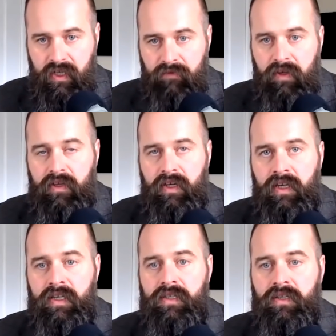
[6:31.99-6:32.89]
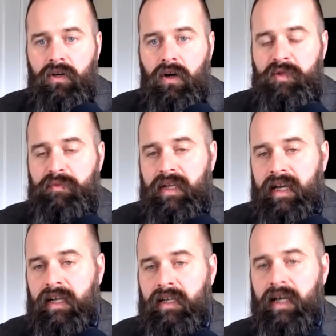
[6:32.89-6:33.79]
Everything is in God's
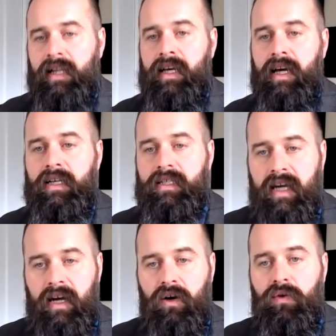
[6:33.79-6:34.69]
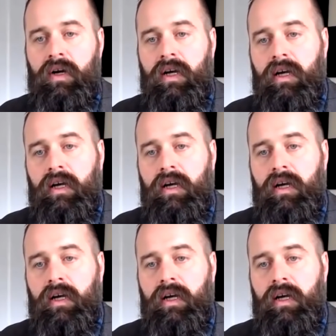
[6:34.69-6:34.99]
plan, and that is how